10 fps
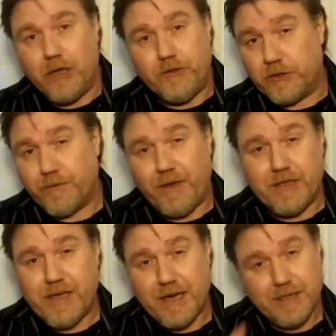are just
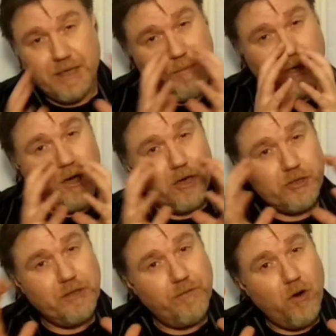fantastic
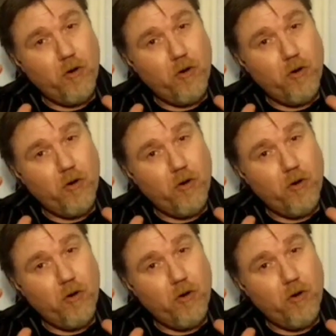because you've